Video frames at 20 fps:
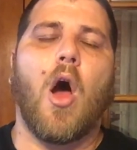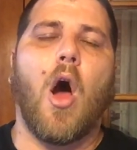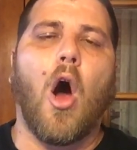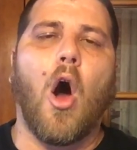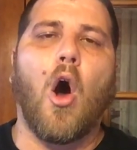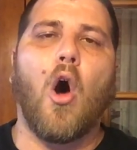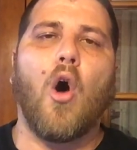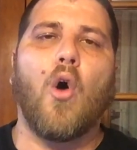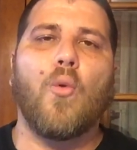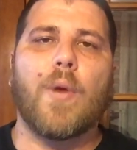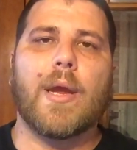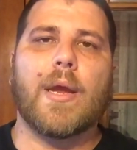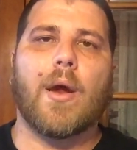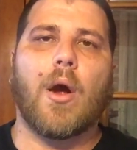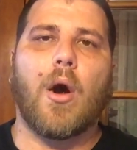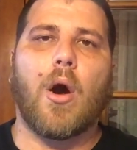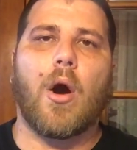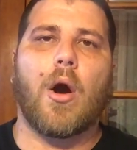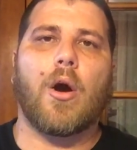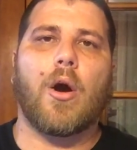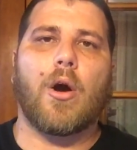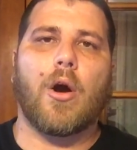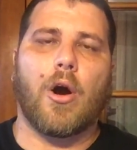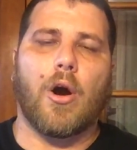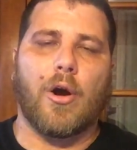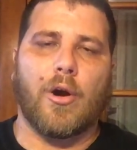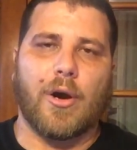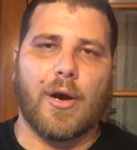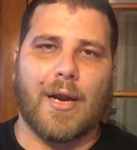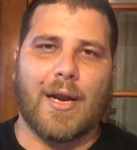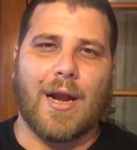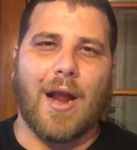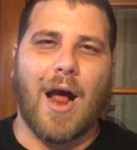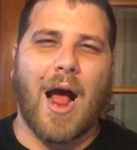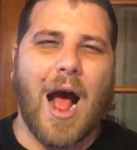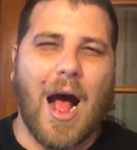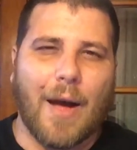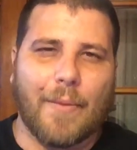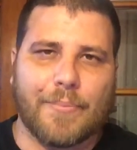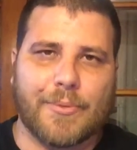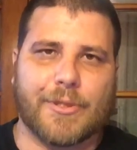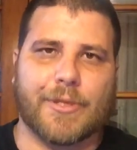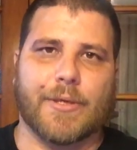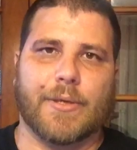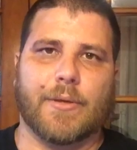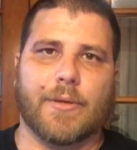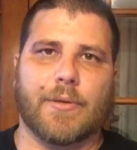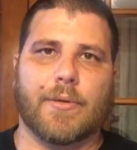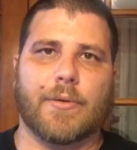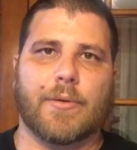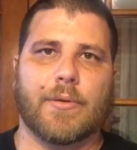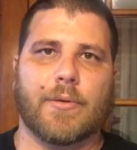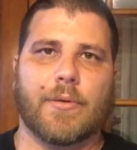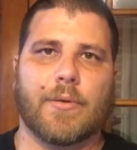All we are an option.